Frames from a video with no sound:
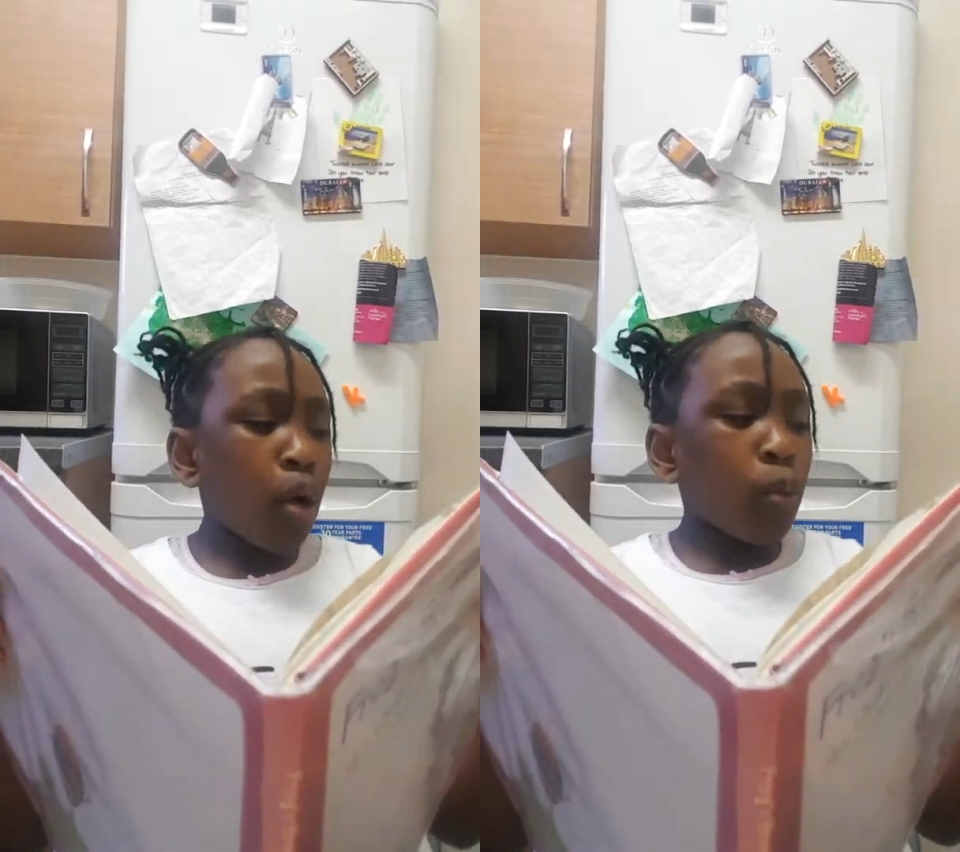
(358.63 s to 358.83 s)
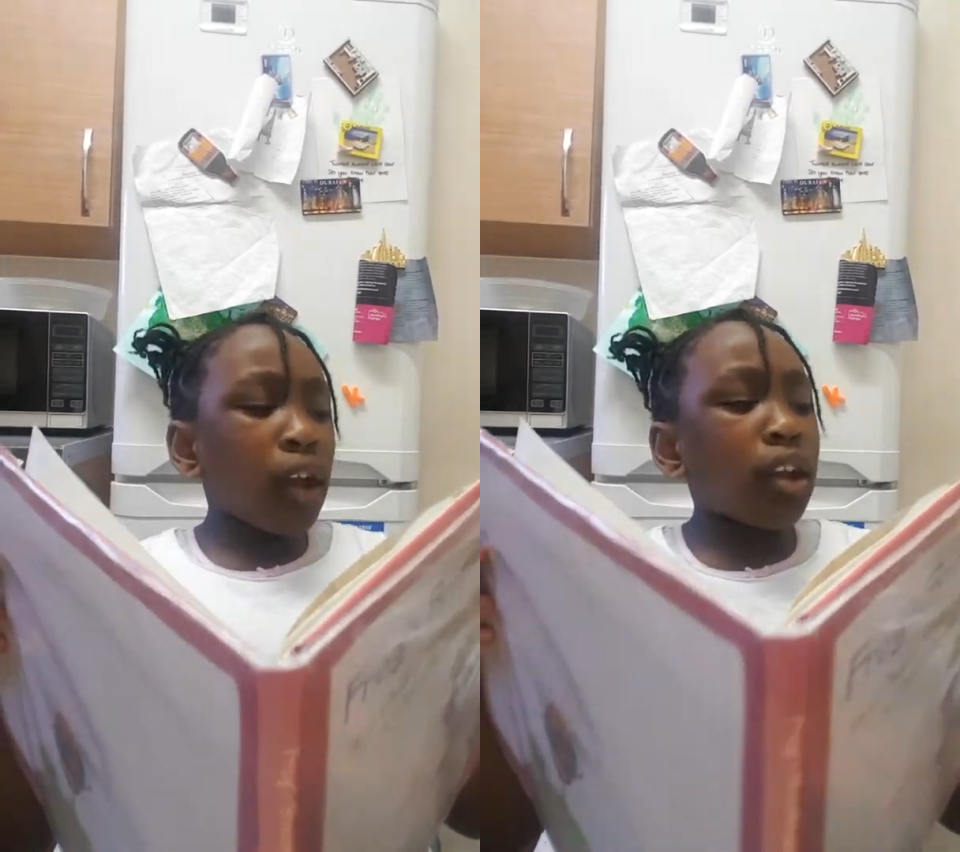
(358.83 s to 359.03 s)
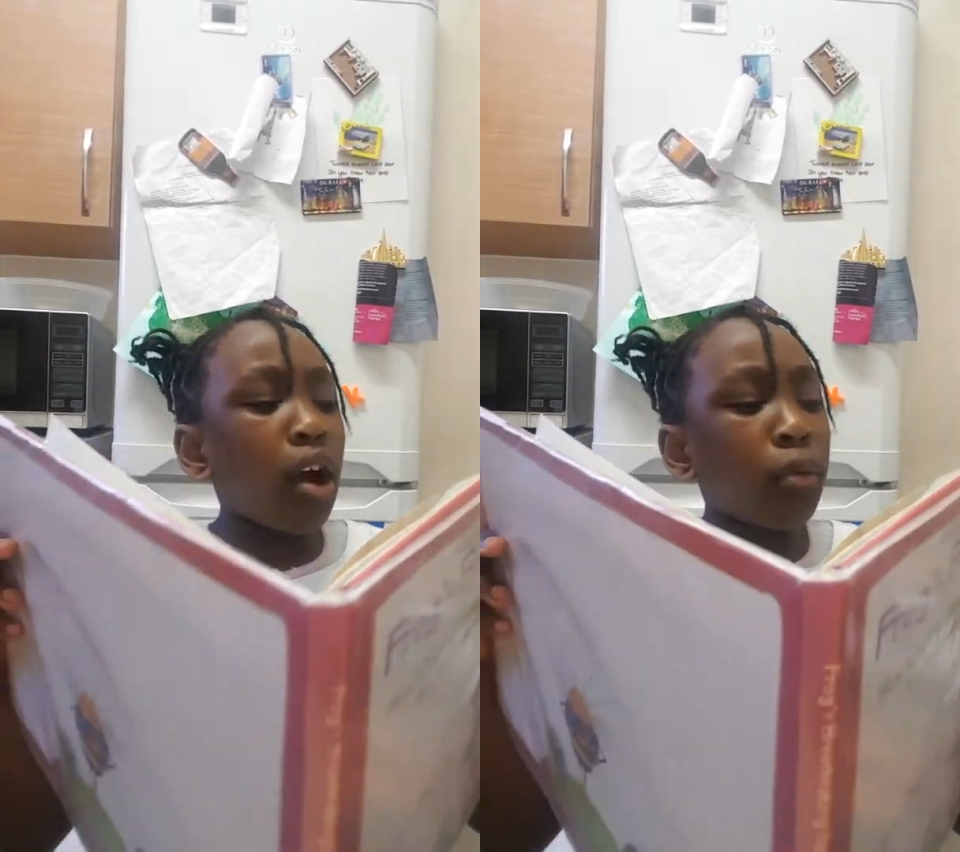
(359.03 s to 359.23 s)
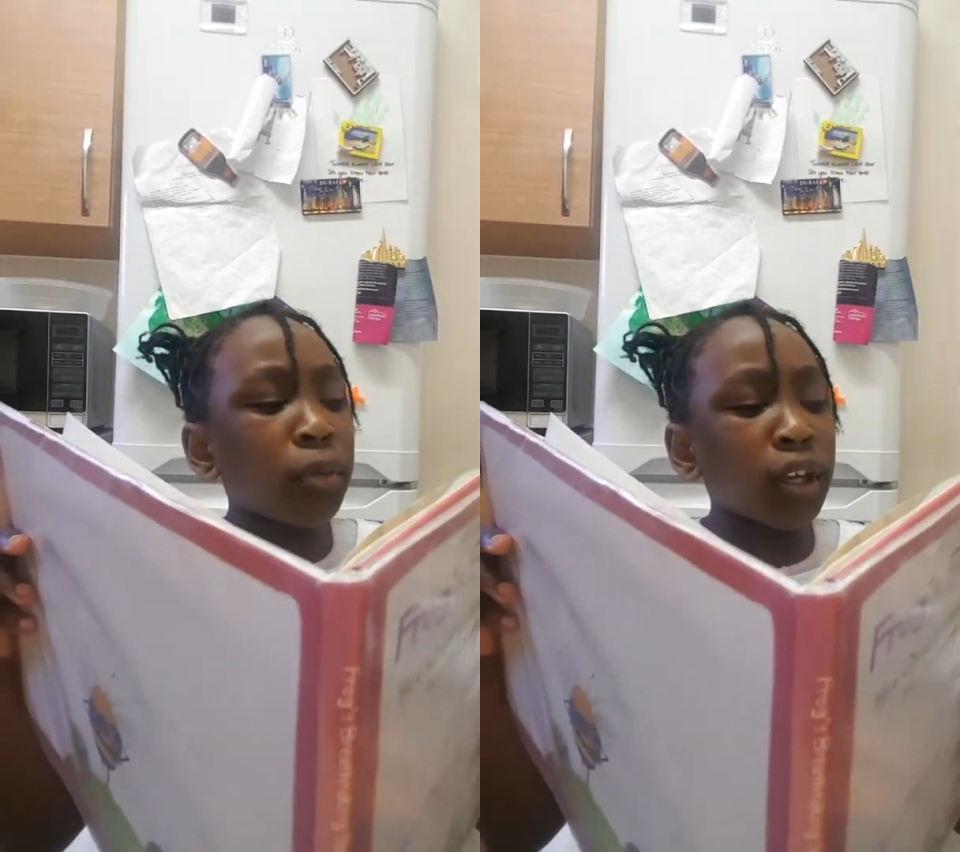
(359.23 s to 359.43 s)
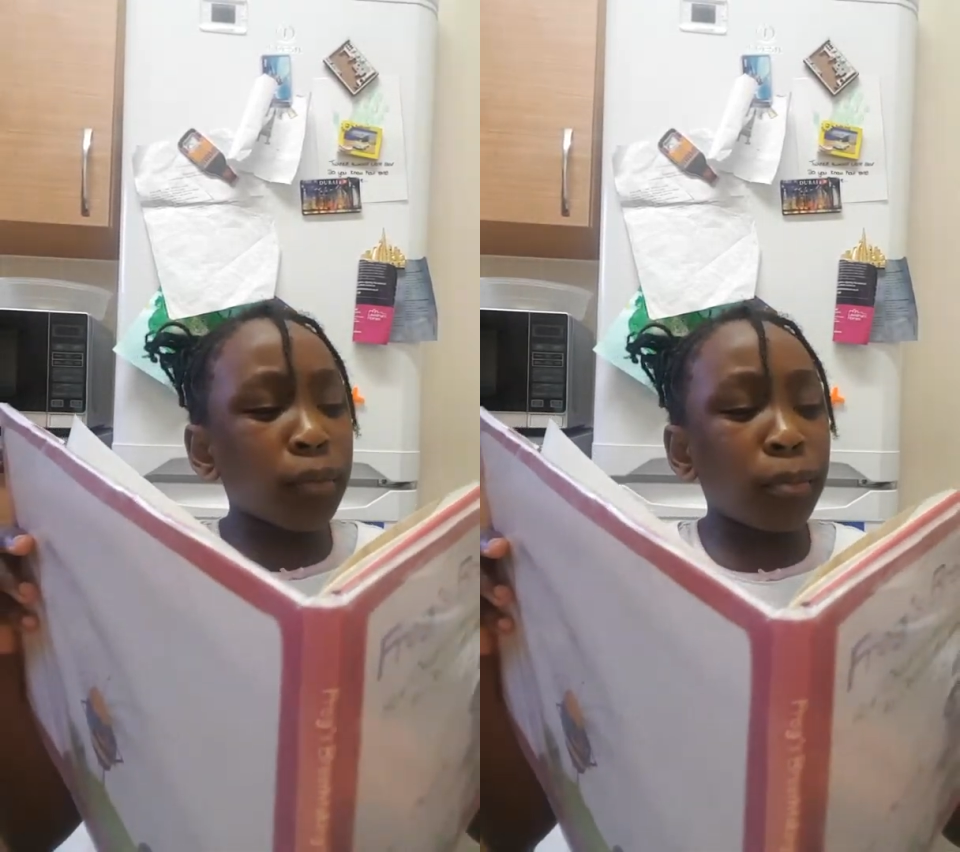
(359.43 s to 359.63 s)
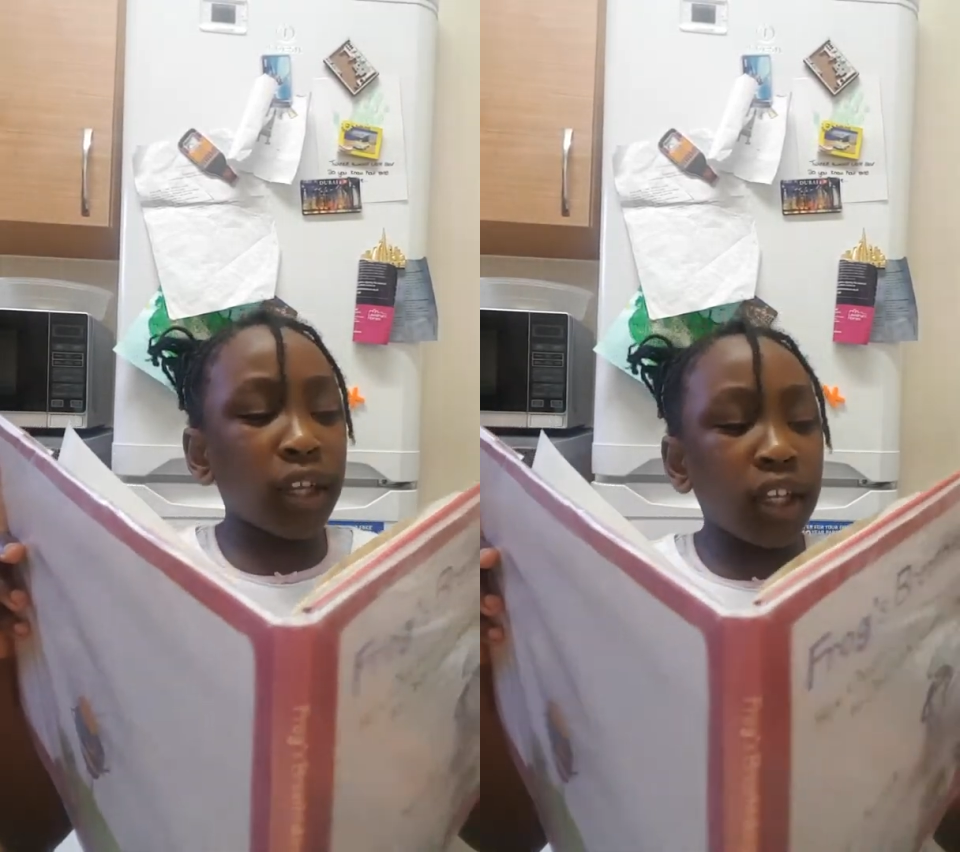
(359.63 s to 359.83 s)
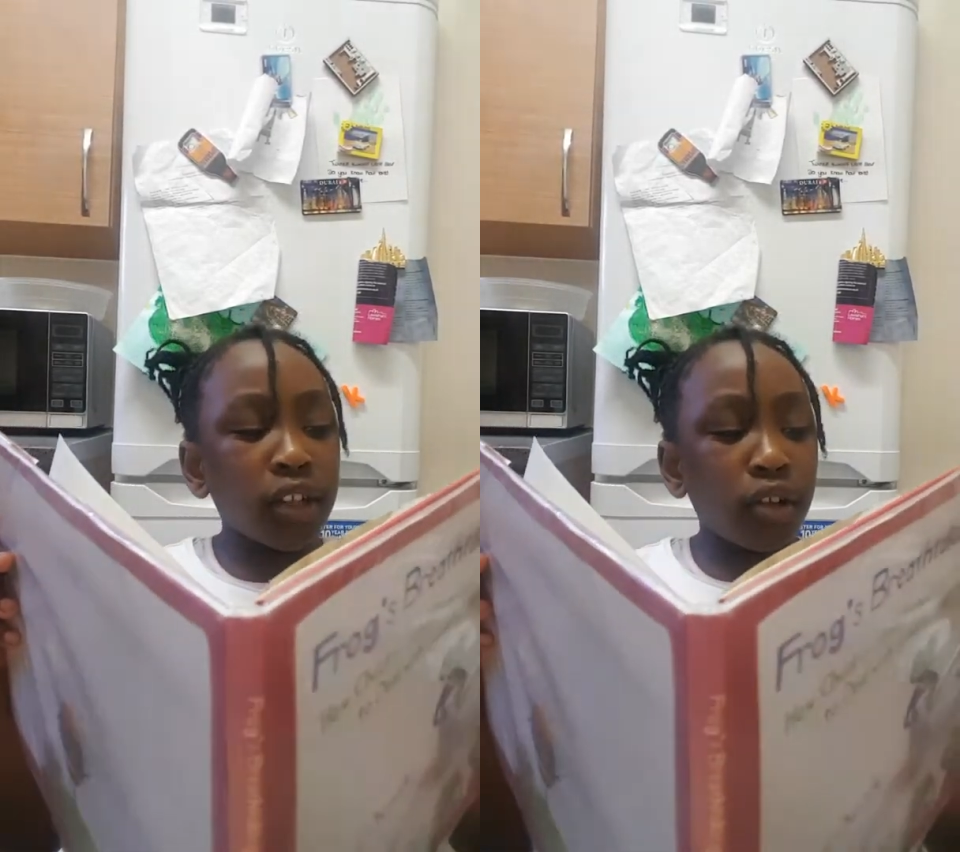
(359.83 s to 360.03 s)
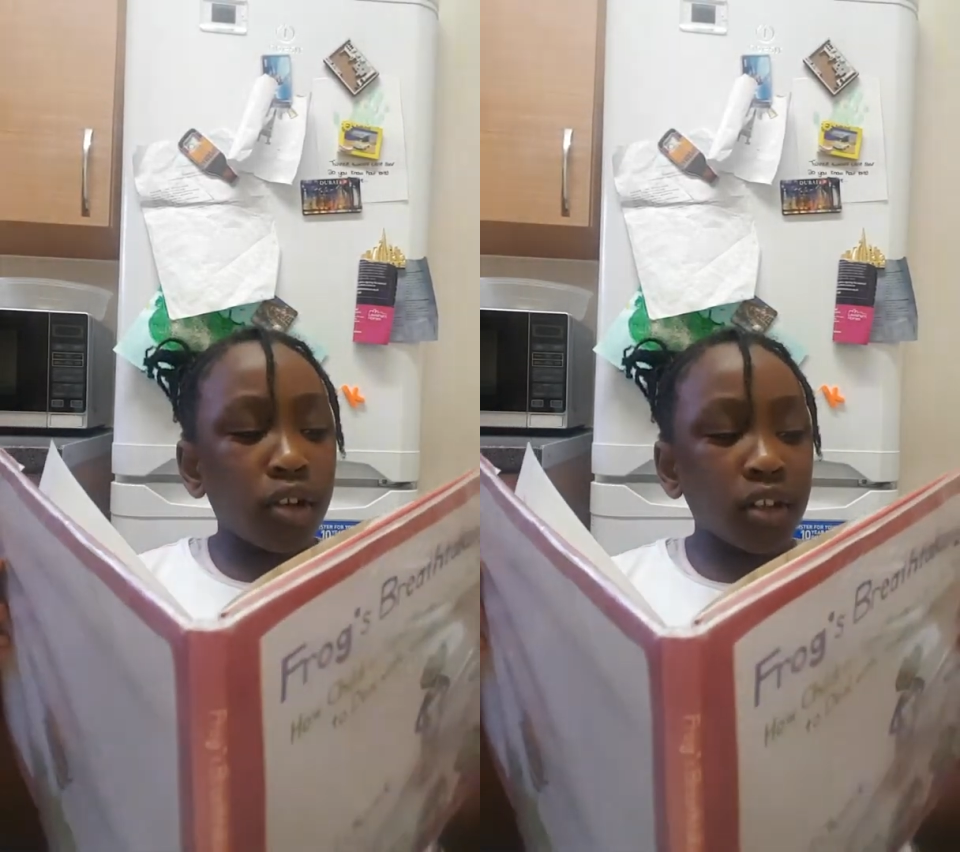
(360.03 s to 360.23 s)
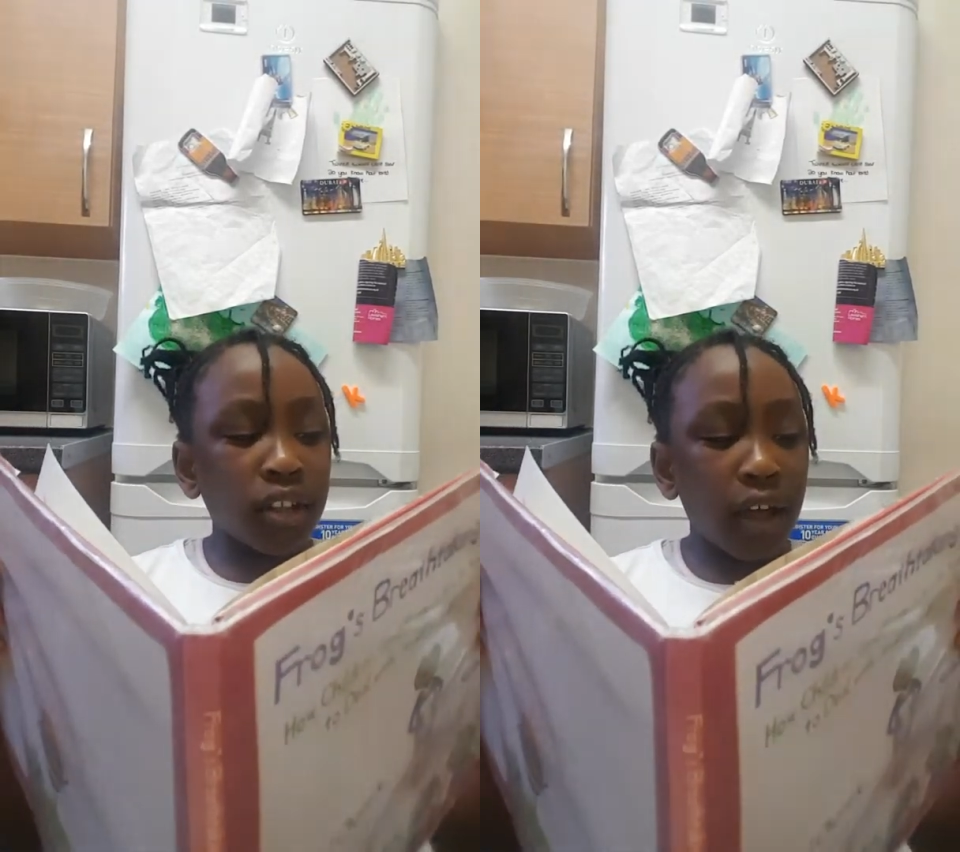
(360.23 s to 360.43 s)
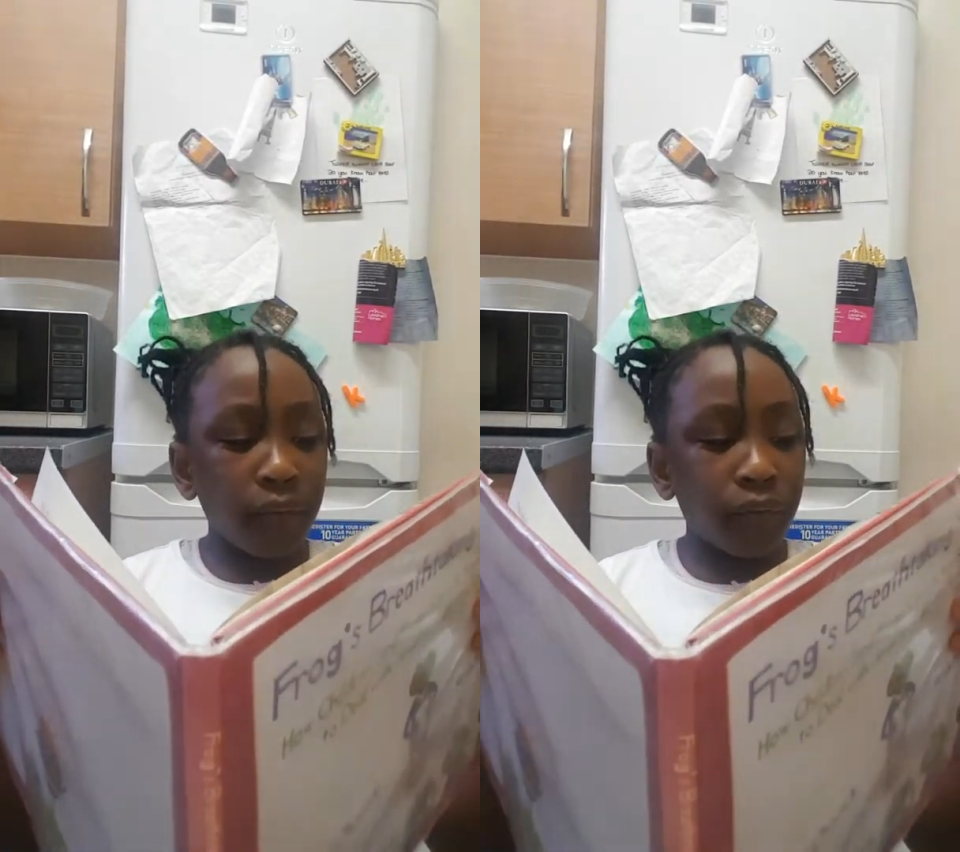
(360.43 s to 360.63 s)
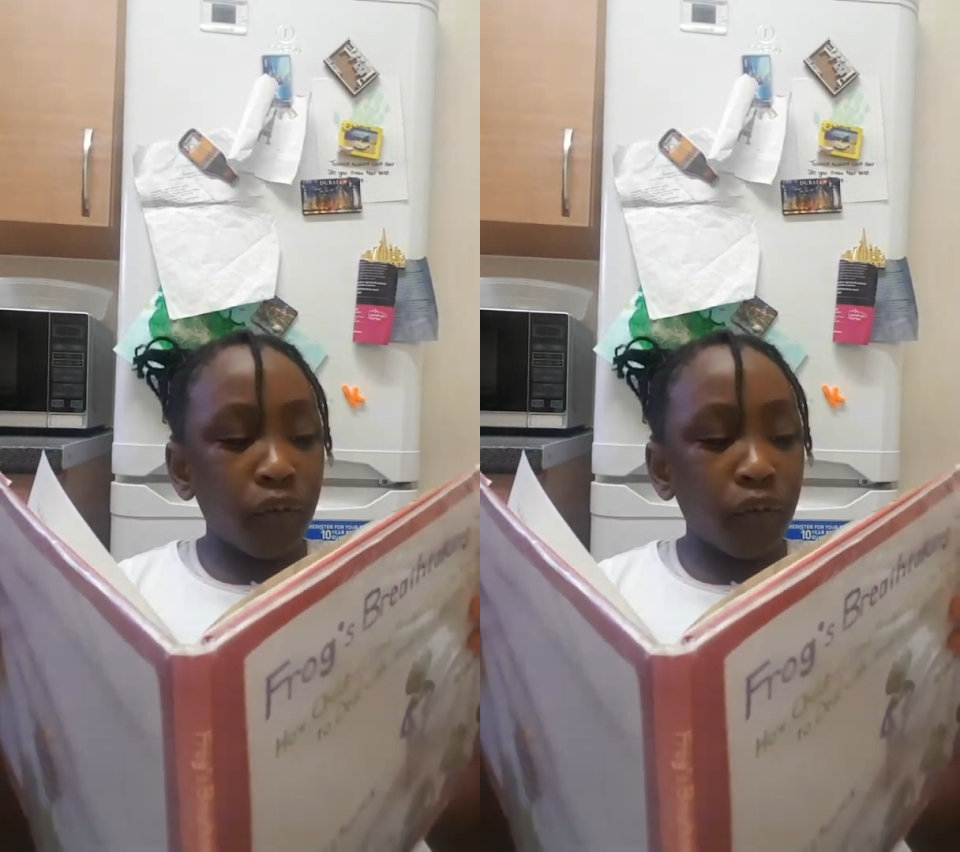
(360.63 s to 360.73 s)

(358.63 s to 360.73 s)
When Hummingbee looked at